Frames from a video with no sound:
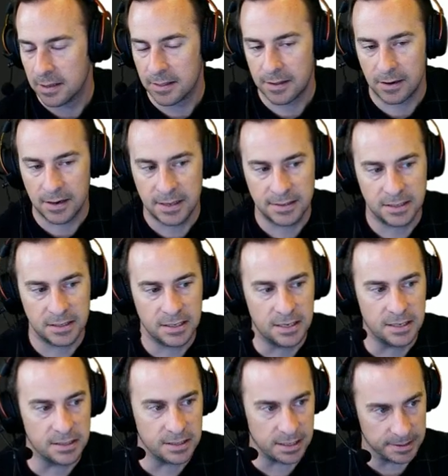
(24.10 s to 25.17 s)
there is a
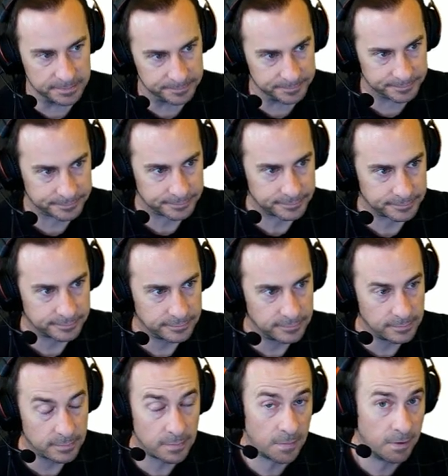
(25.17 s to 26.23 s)
cheat sheet
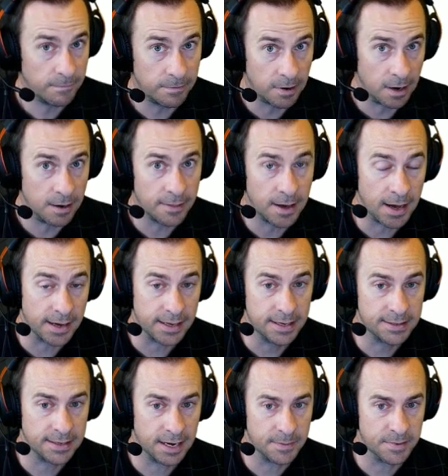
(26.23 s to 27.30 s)
for all the
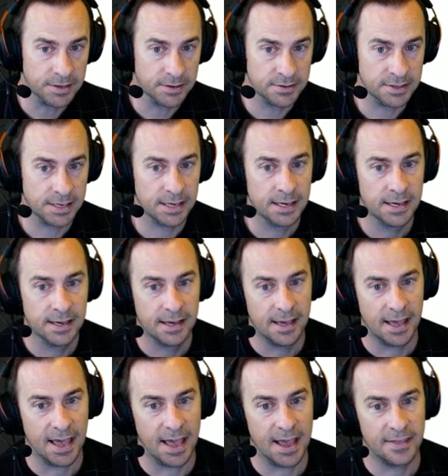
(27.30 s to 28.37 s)
hotkeys that I've been using,
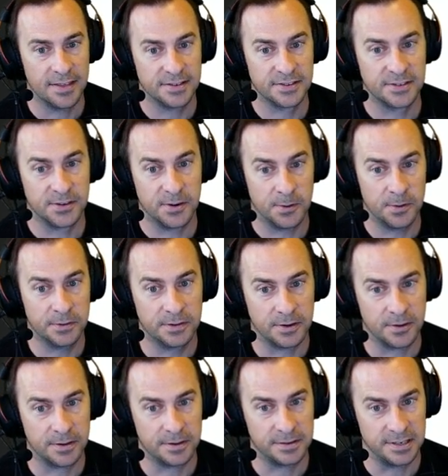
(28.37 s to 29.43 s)
and this is an old
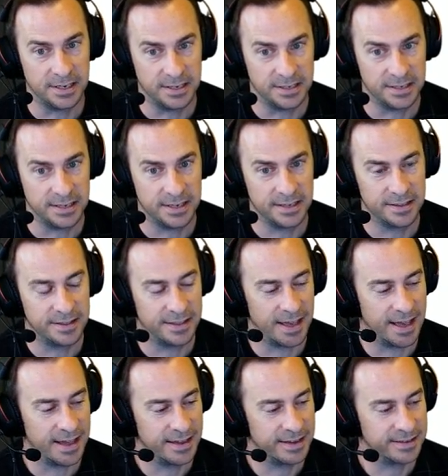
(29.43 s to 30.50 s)
cheat sheet
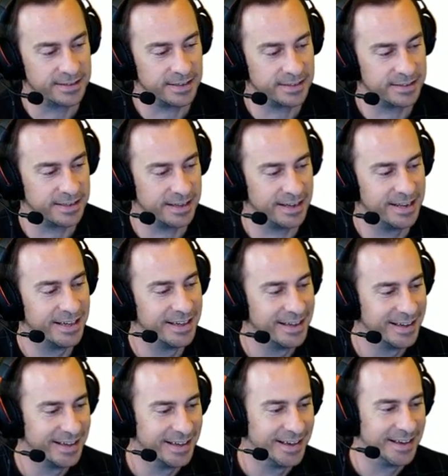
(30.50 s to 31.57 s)
that existed
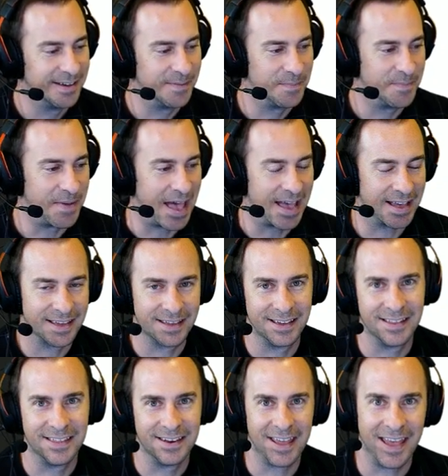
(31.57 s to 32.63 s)
back
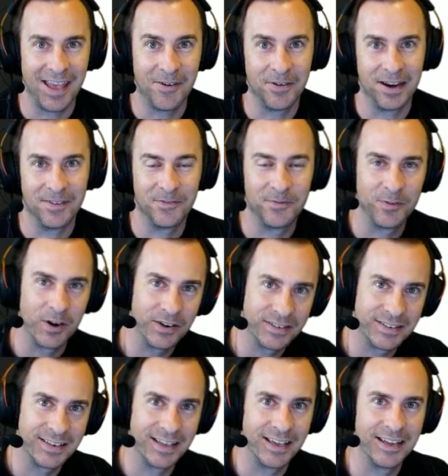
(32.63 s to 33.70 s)
in the day when I
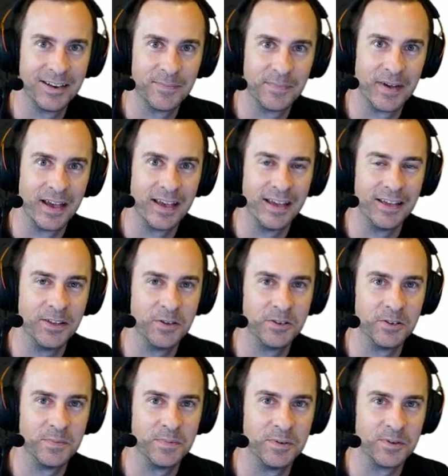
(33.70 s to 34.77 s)
first did my
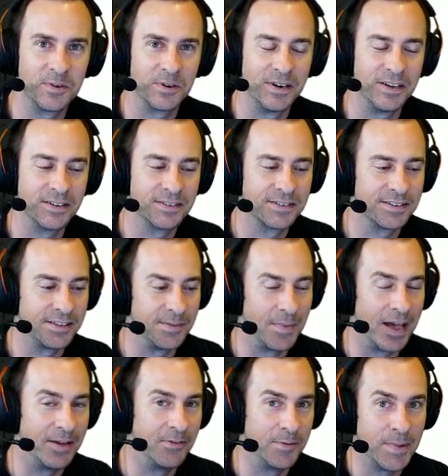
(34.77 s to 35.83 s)
YouTube tutorials. You
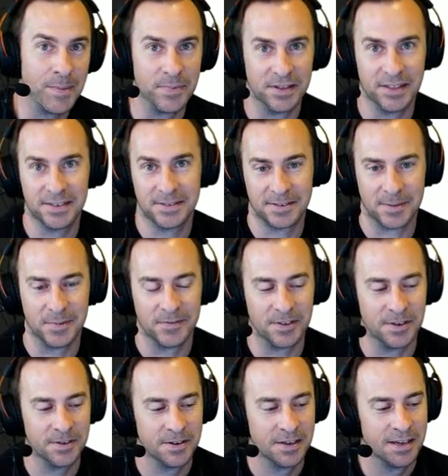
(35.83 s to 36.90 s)
might remember this, some of
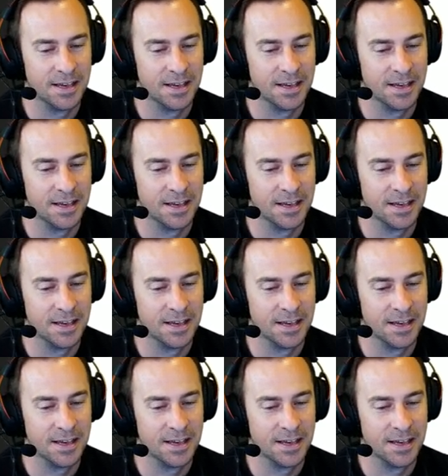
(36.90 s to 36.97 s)
you.